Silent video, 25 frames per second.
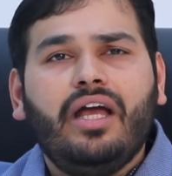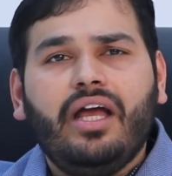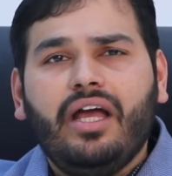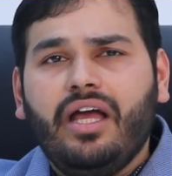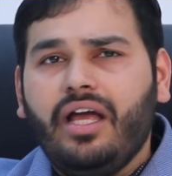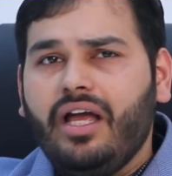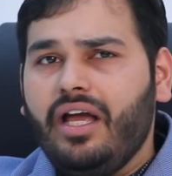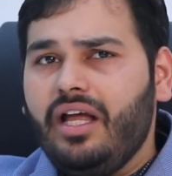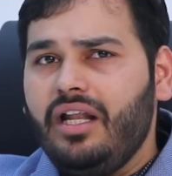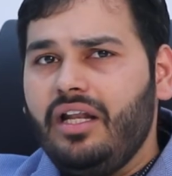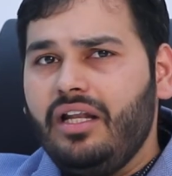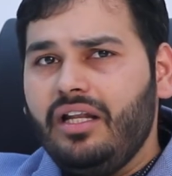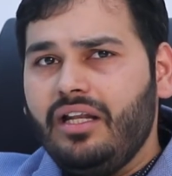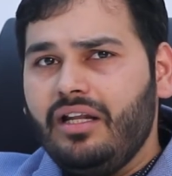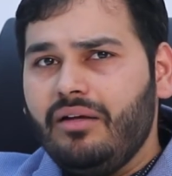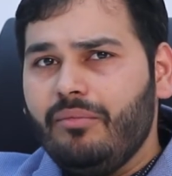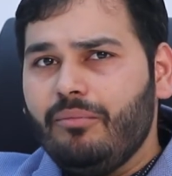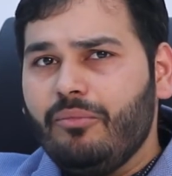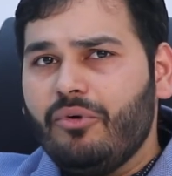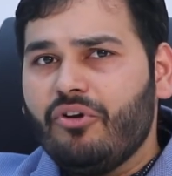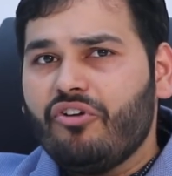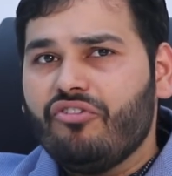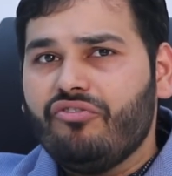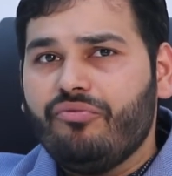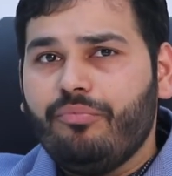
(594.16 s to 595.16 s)
n
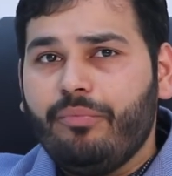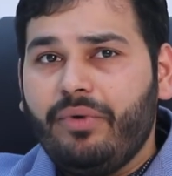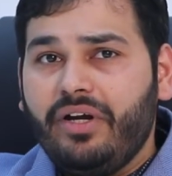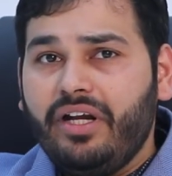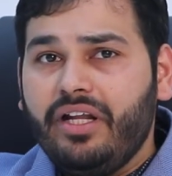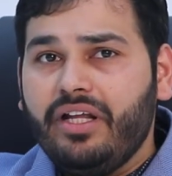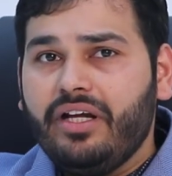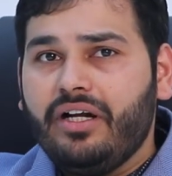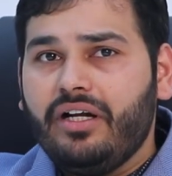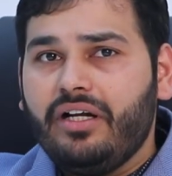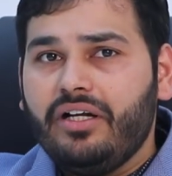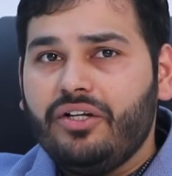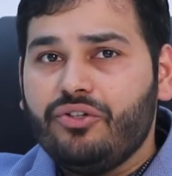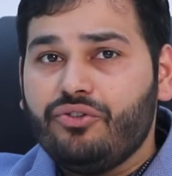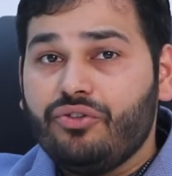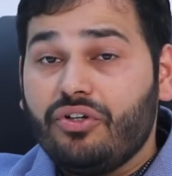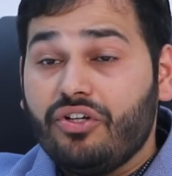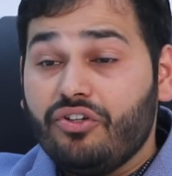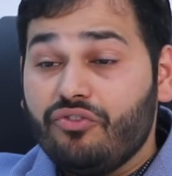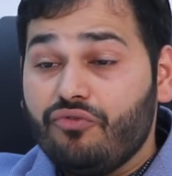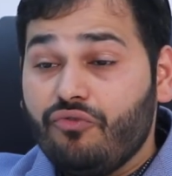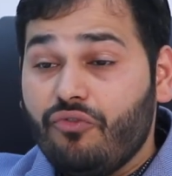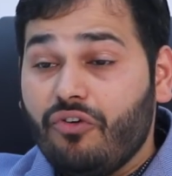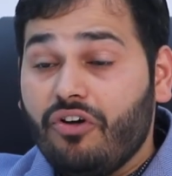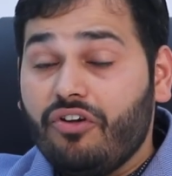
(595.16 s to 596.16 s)
number of medical
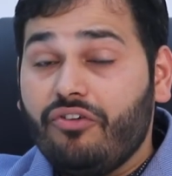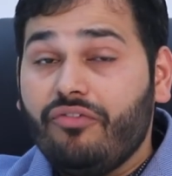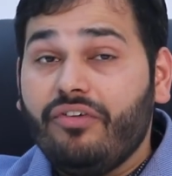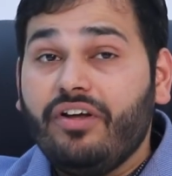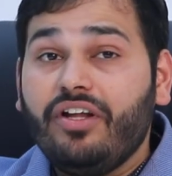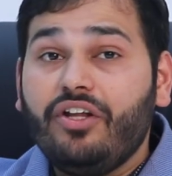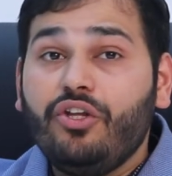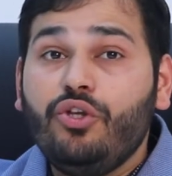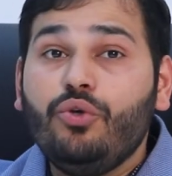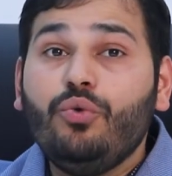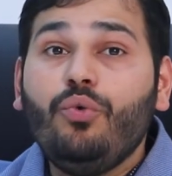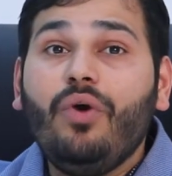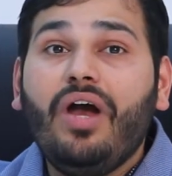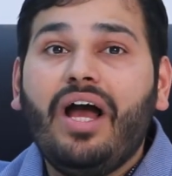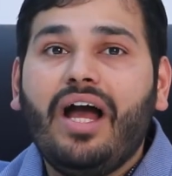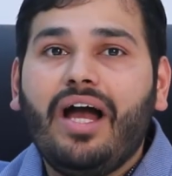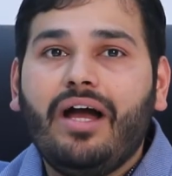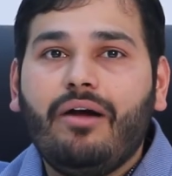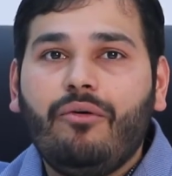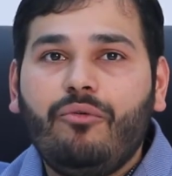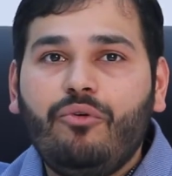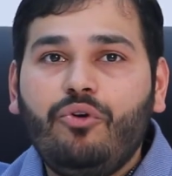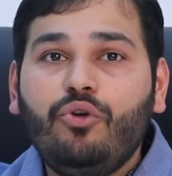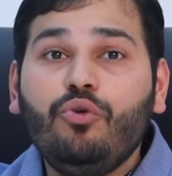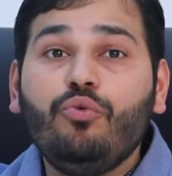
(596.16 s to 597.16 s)
disorders for where you
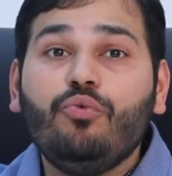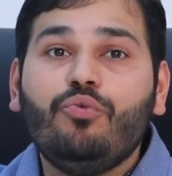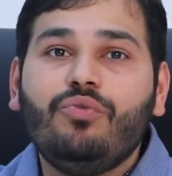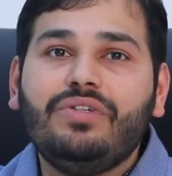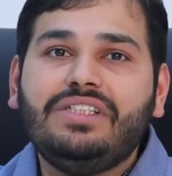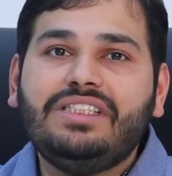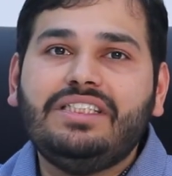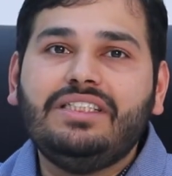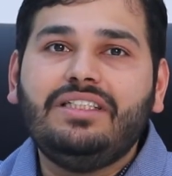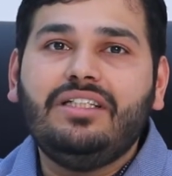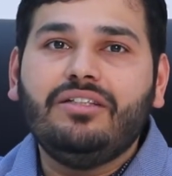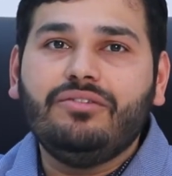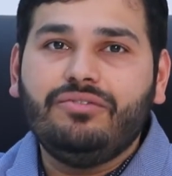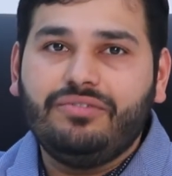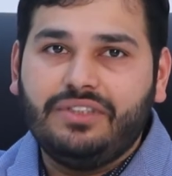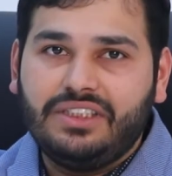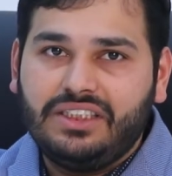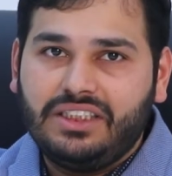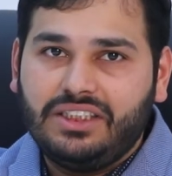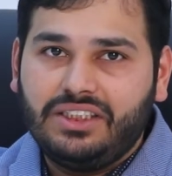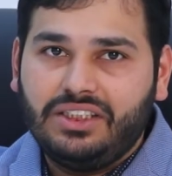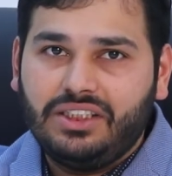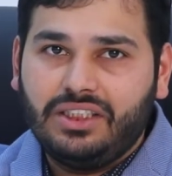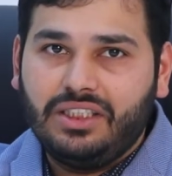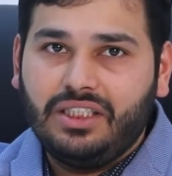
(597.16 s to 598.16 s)
have to visit a
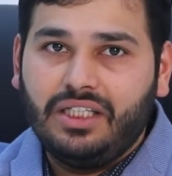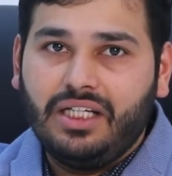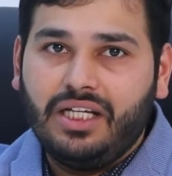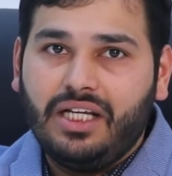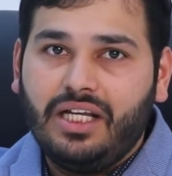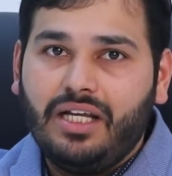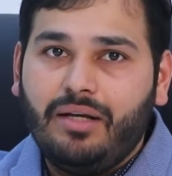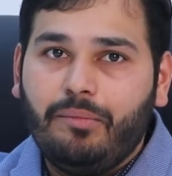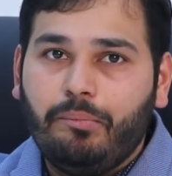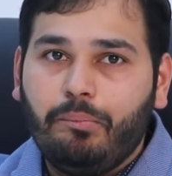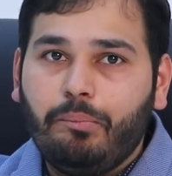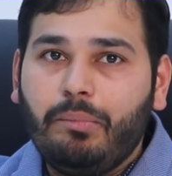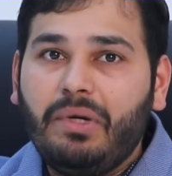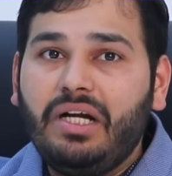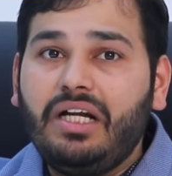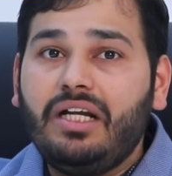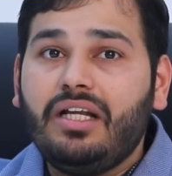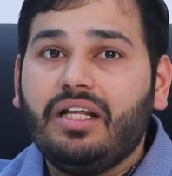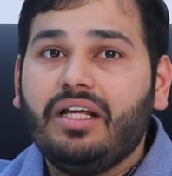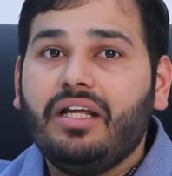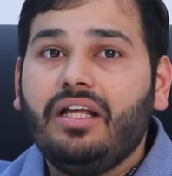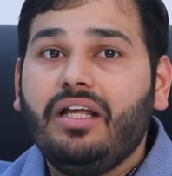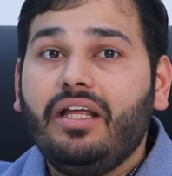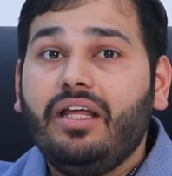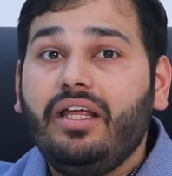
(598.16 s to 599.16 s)
physician. But
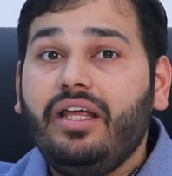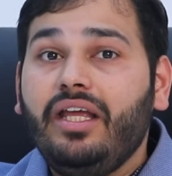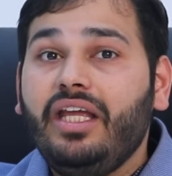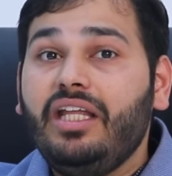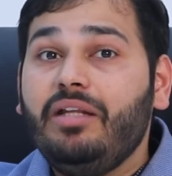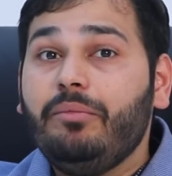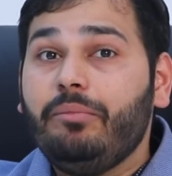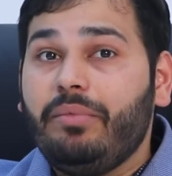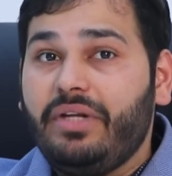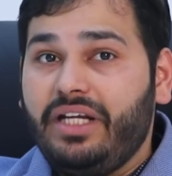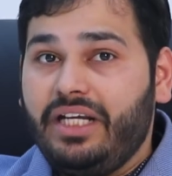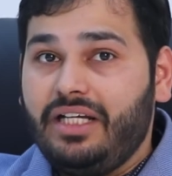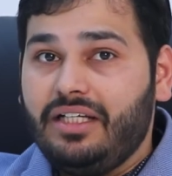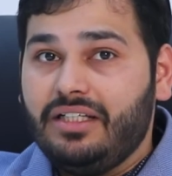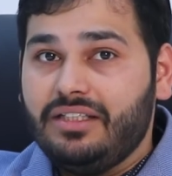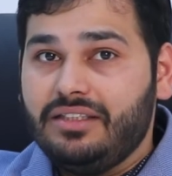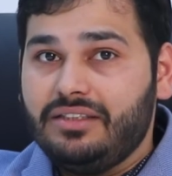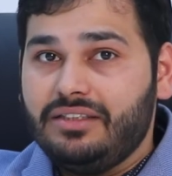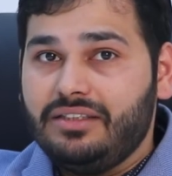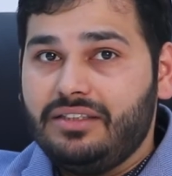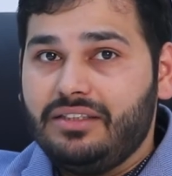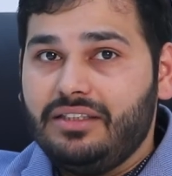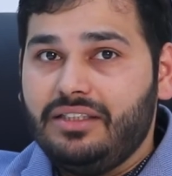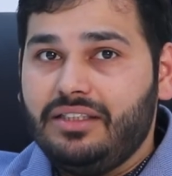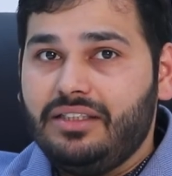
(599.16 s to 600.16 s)
in
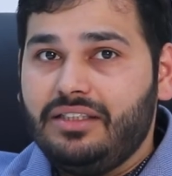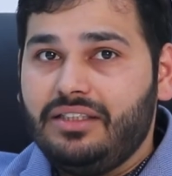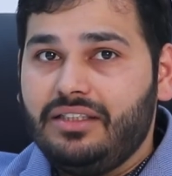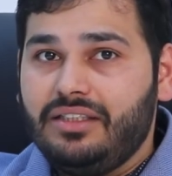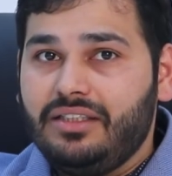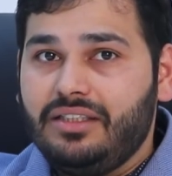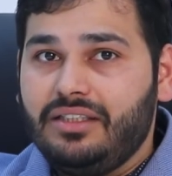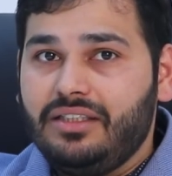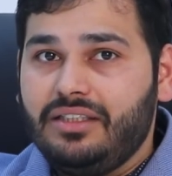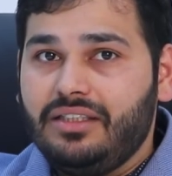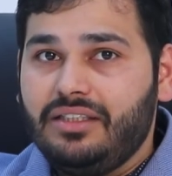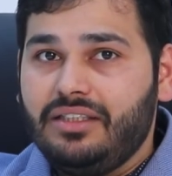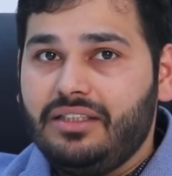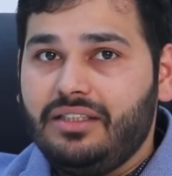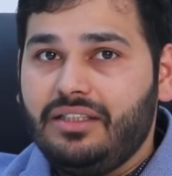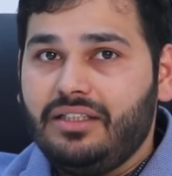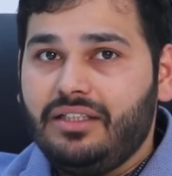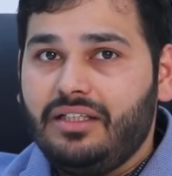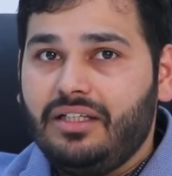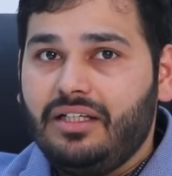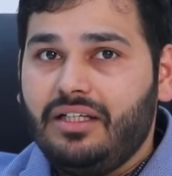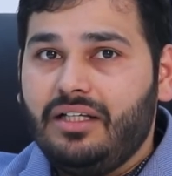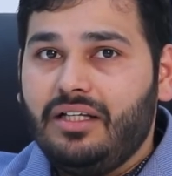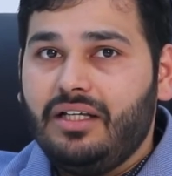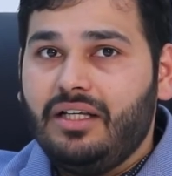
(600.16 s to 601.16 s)
pregnancy.
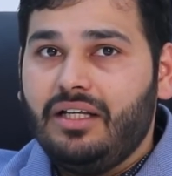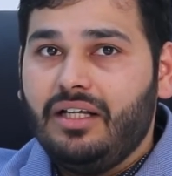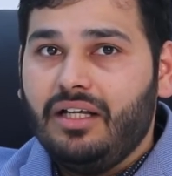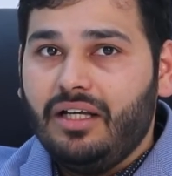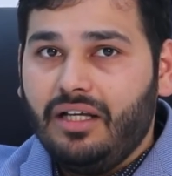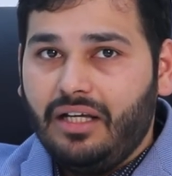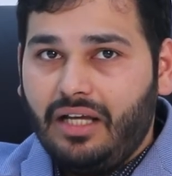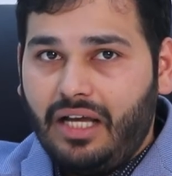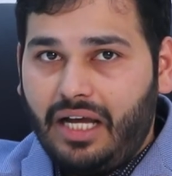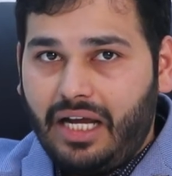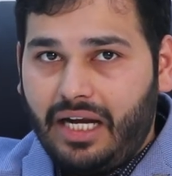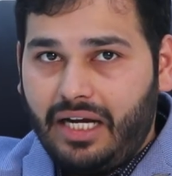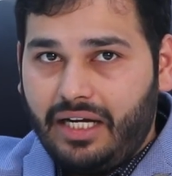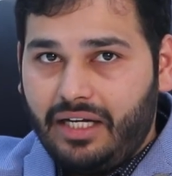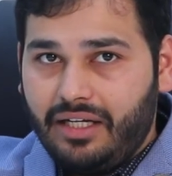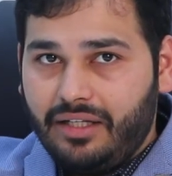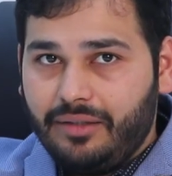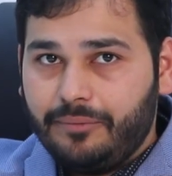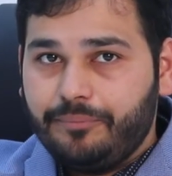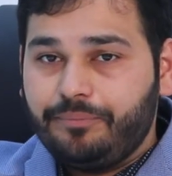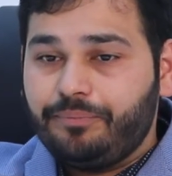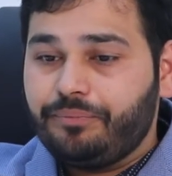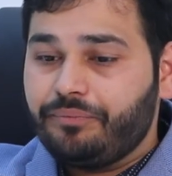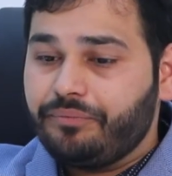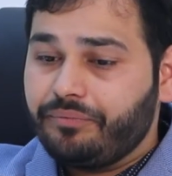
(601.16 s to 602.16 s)
And
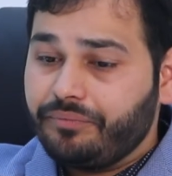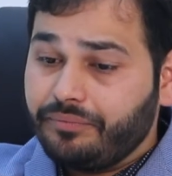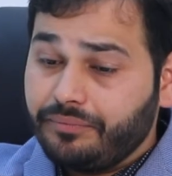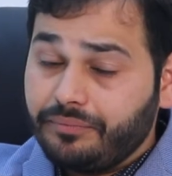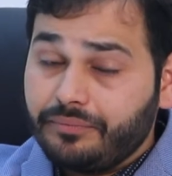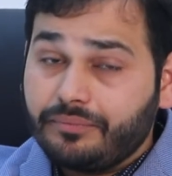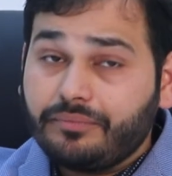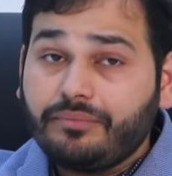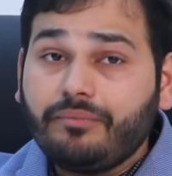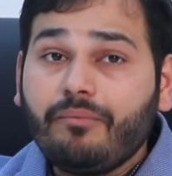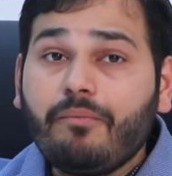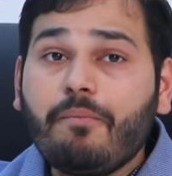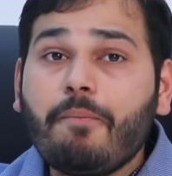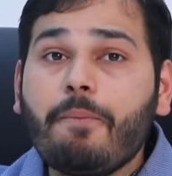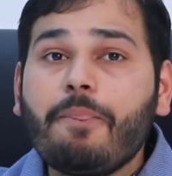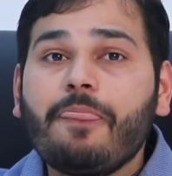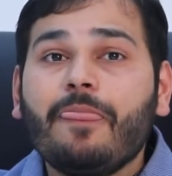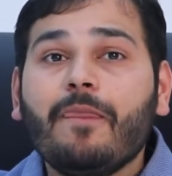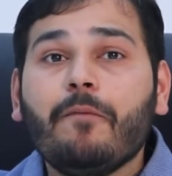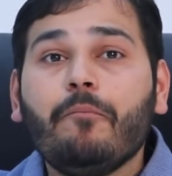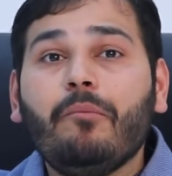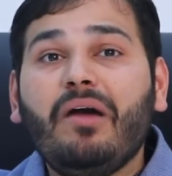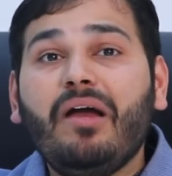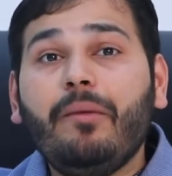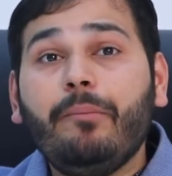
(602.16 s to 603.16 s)

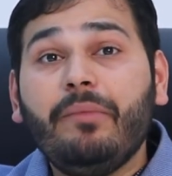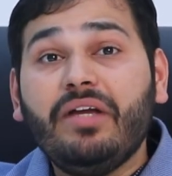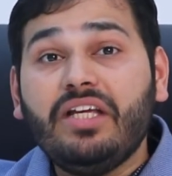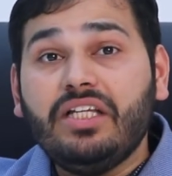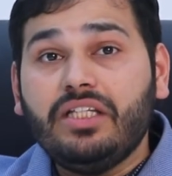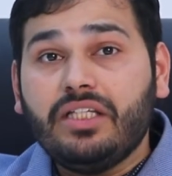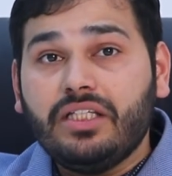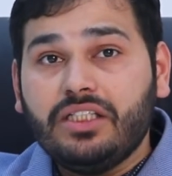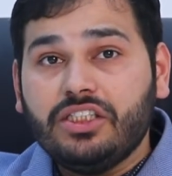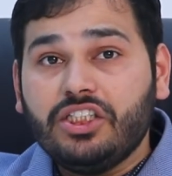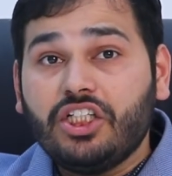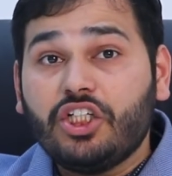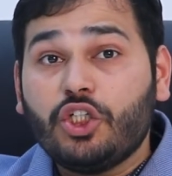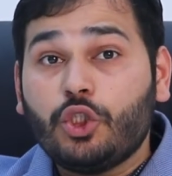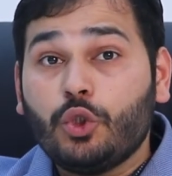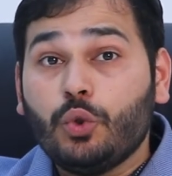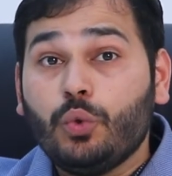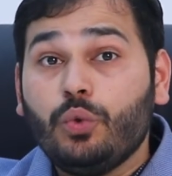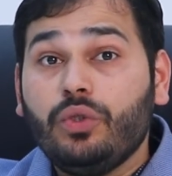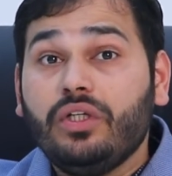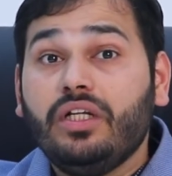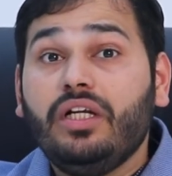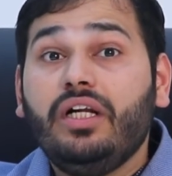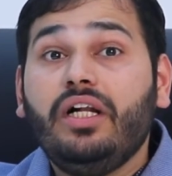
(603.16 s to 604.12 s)
my major role